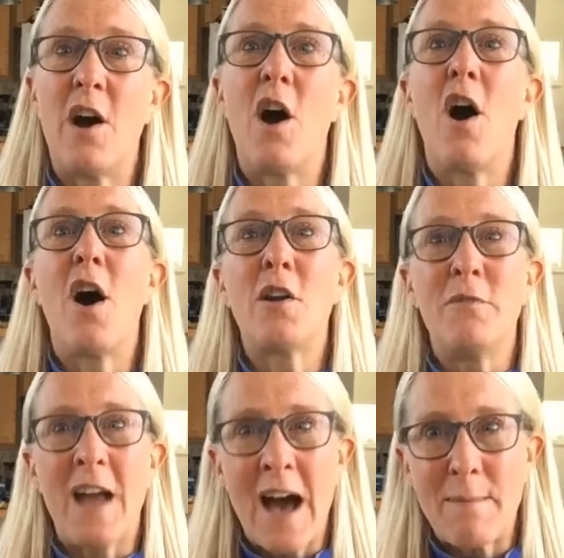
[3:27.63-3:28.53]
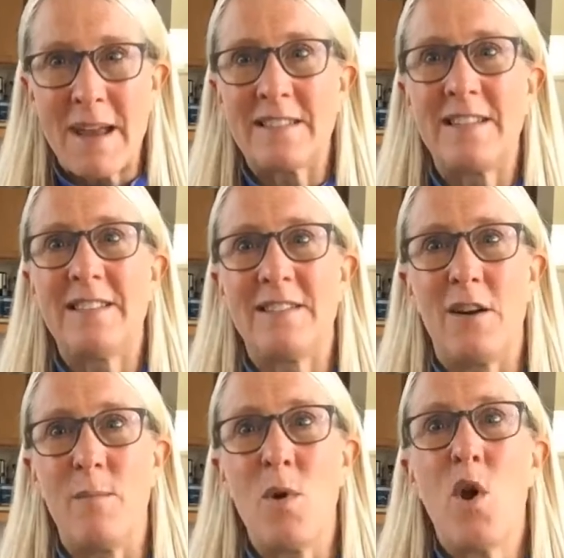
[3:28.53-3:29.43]
autonomic
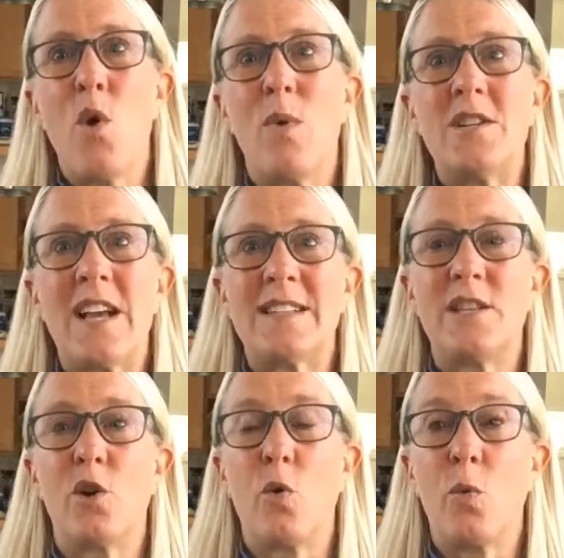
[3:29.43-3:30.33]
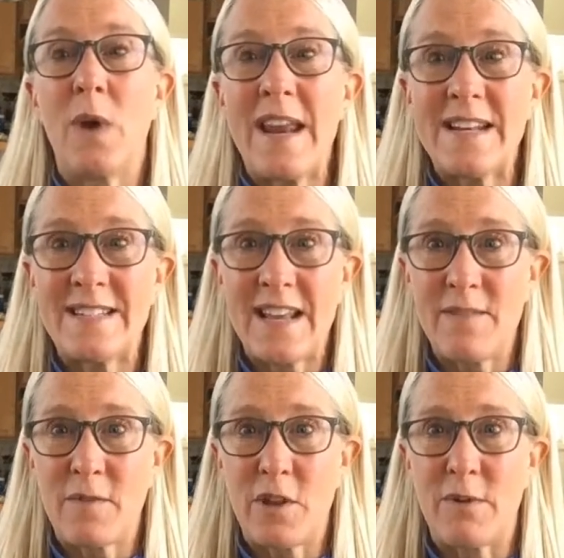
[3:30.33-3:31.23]
system, which has the greatest
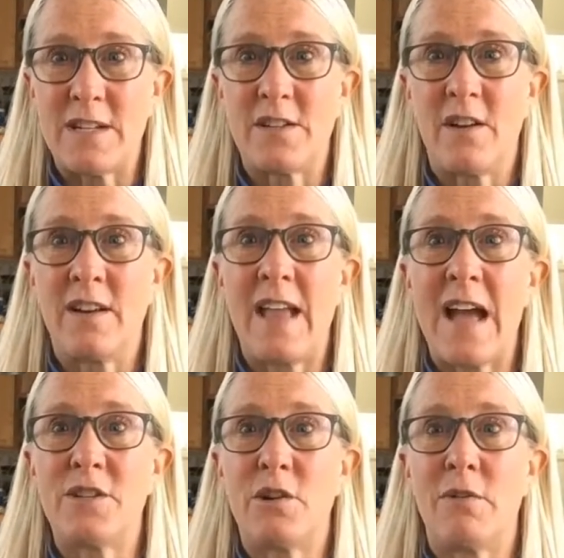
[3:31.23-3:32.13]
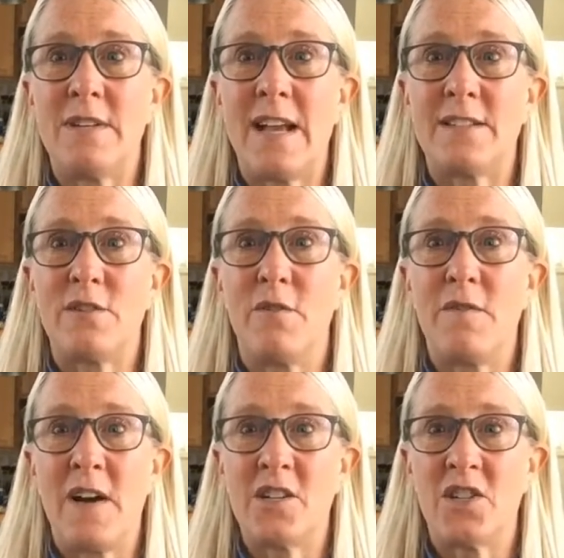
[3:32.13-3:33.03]
influence on gastrointestinal
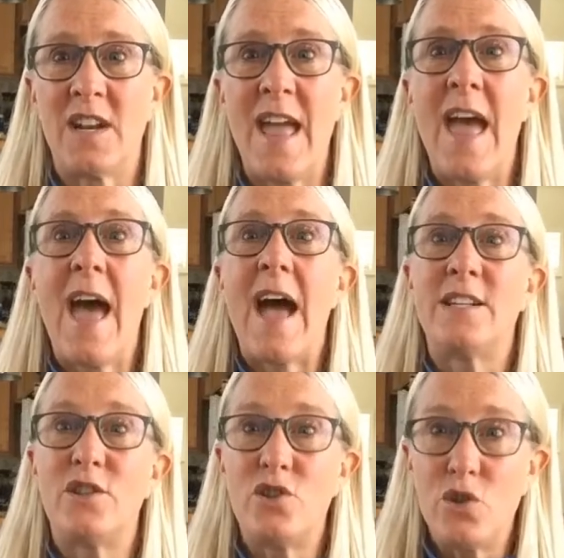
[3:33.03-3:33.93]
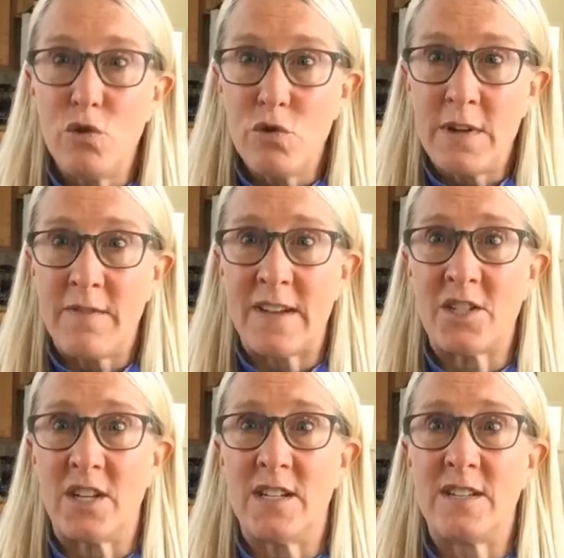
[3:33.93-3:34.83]
function, has two
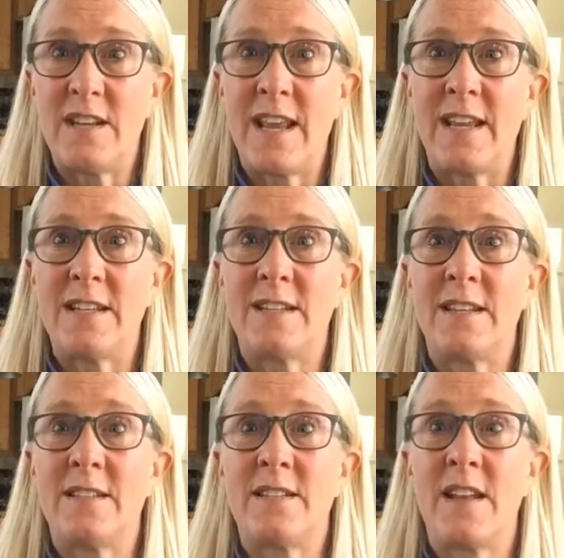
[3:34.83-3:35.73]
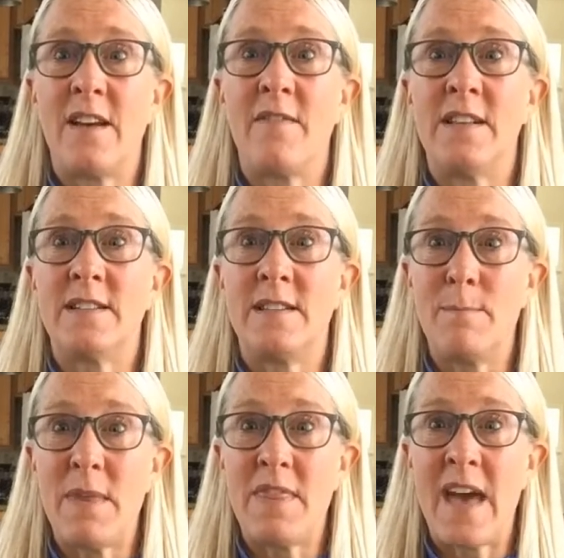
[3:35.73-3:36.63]
divisions. It consists of the
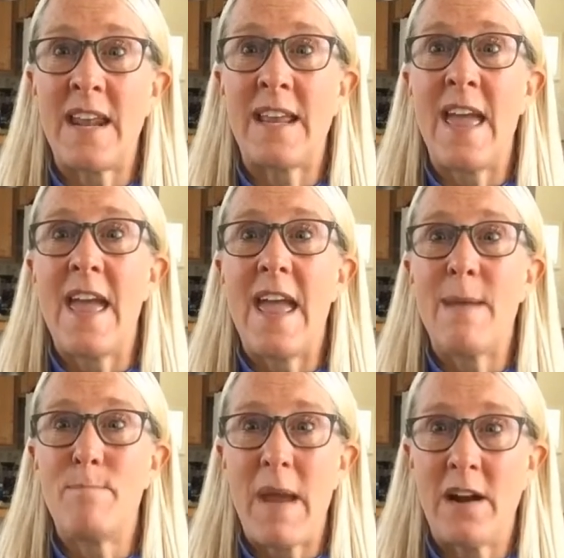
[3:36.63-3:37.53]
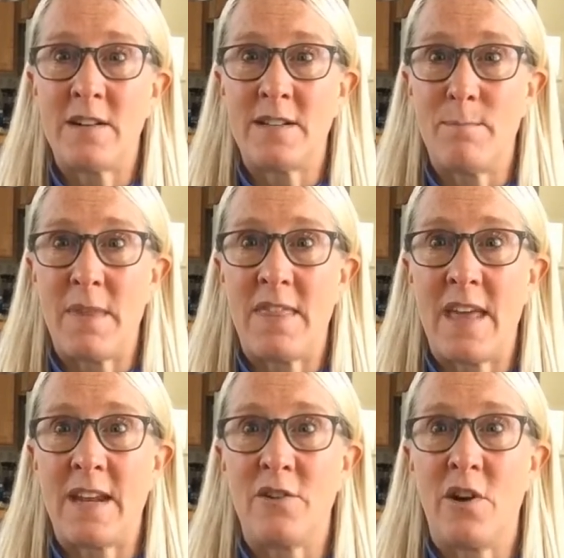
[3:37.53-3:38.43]
sympathetic and
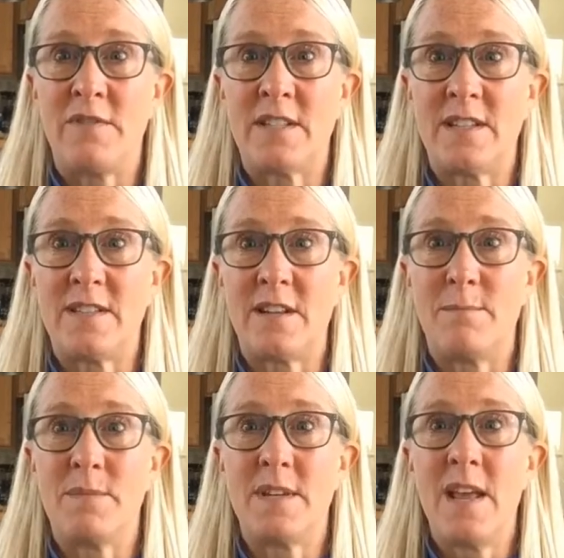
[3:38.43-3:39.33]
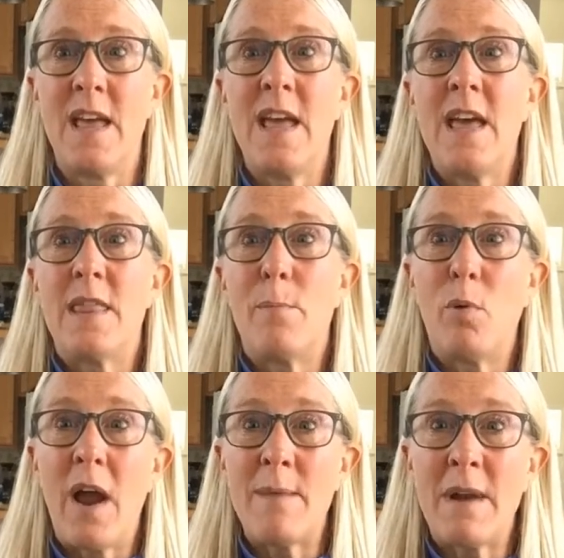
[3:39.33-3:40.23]
parasympathetic nervous systems. The
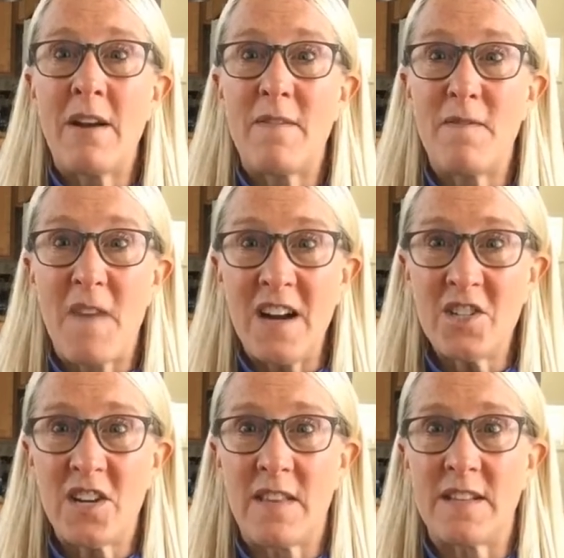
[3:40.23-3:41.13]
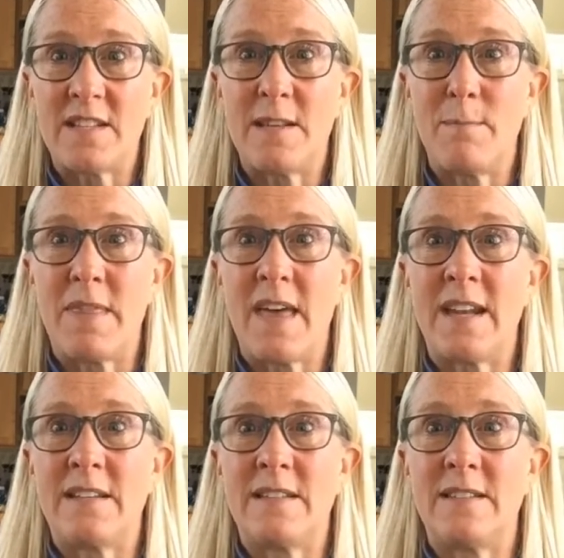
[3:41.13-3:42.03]
primary function of the
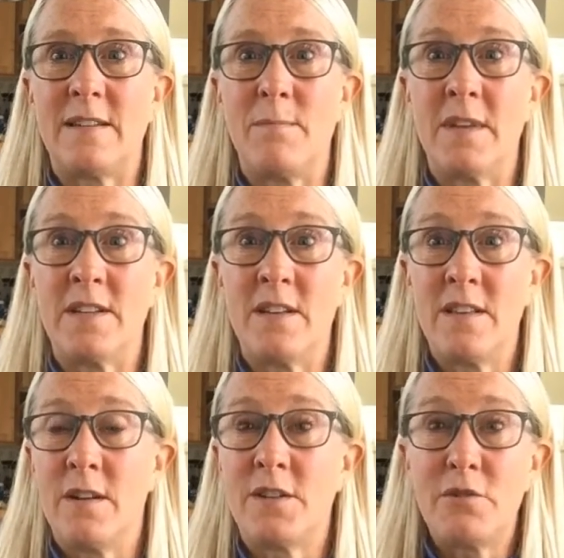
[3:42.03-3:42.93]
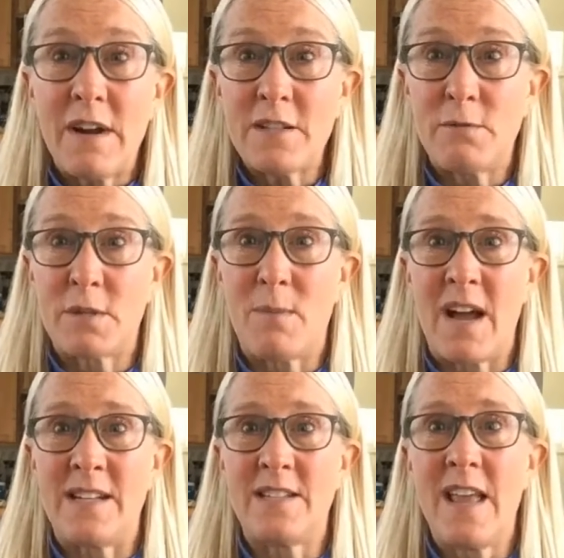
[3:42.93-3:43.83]
sympathetic system, the stress
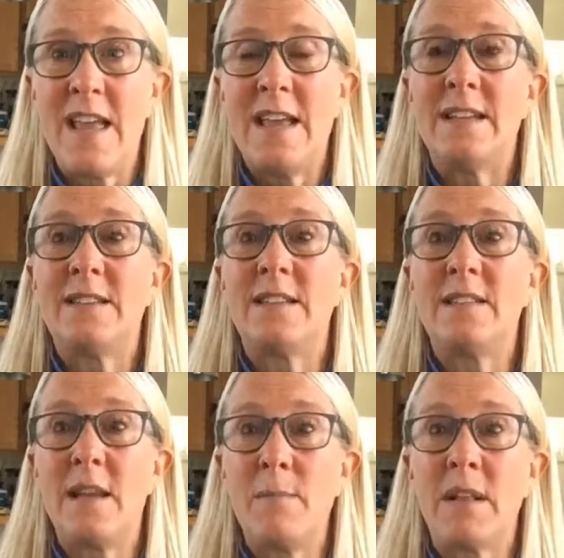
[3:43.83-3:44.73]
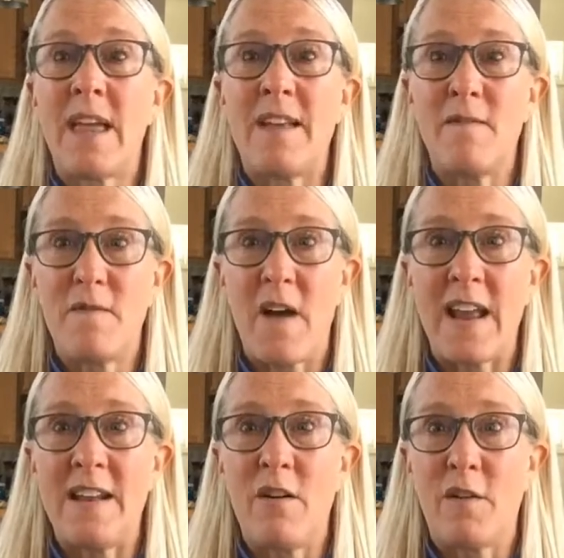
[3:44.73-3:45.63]
response, is to stimulate
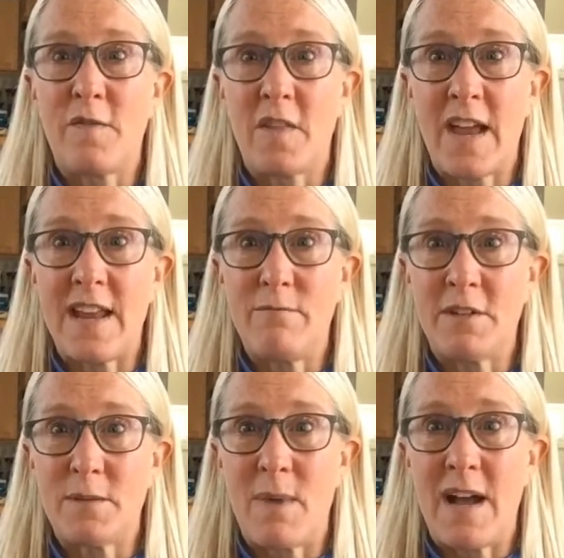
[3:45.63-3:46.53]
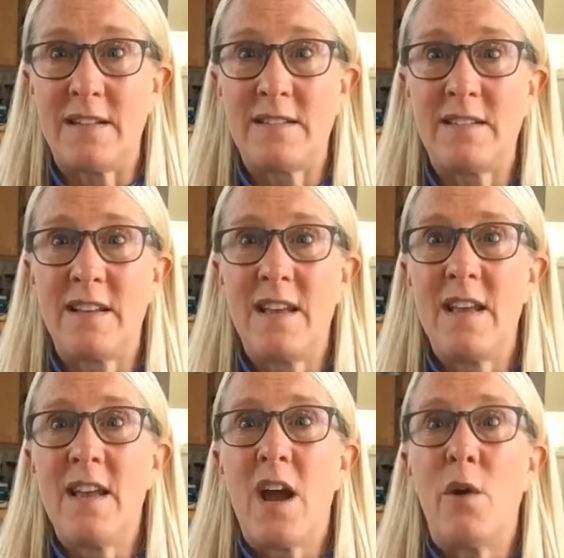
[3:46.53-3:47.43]
fight or flight response,
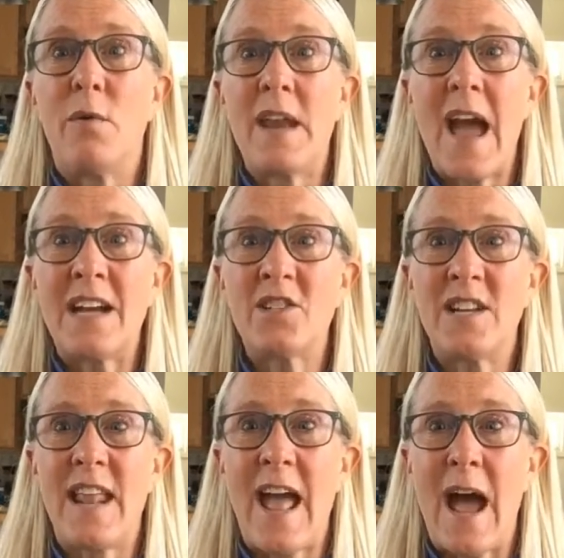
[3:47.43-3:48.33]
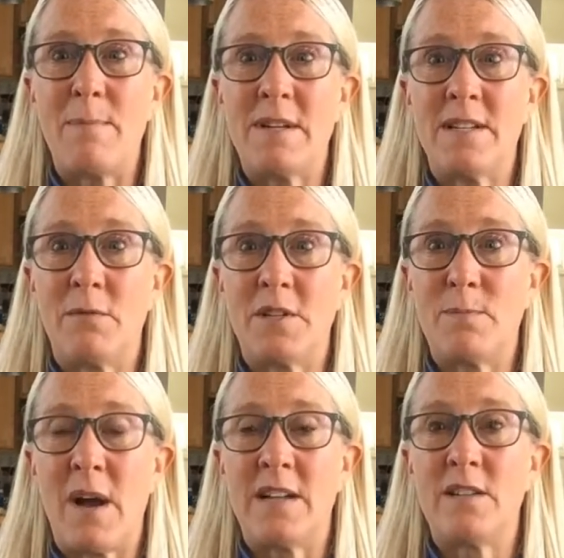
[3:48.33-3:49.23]
a reaction that happens in
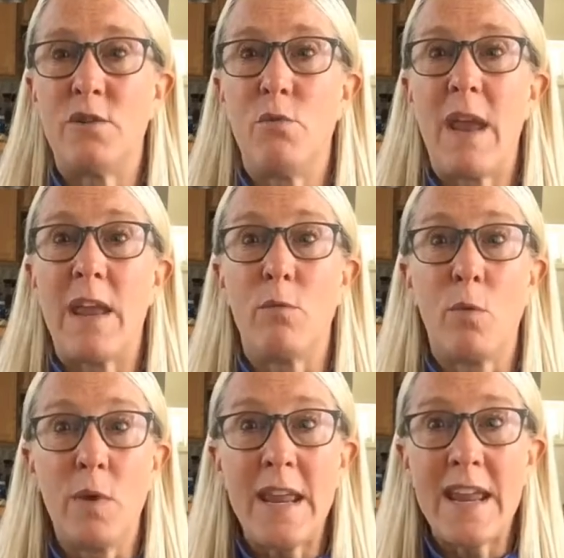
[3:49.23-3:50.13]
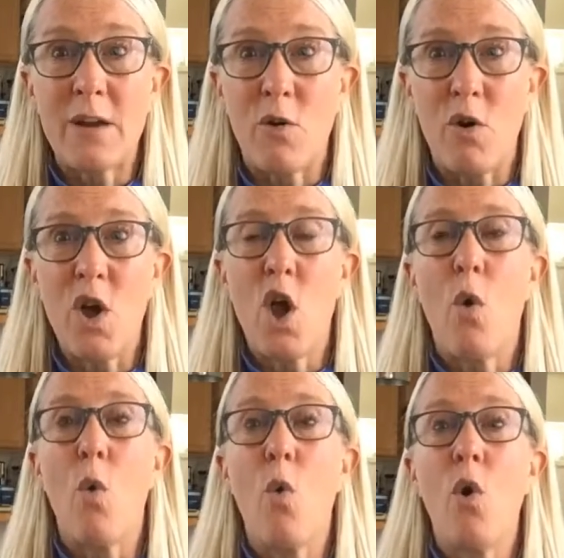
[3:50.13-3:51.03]
response to a real
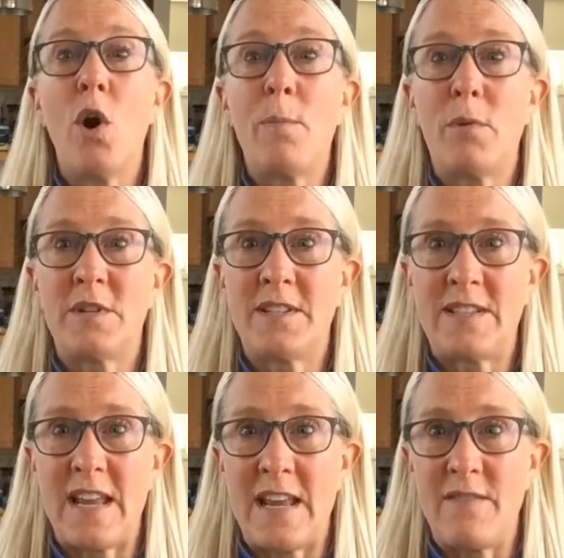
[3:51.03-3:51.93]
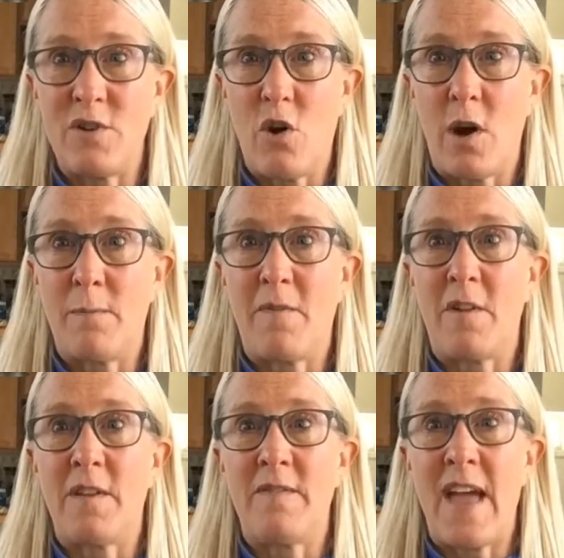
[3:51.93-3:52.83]
or perceived
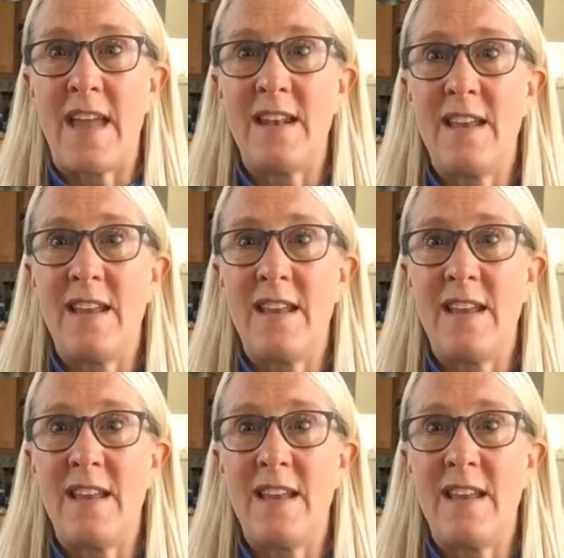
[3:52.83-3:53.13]
harmful event,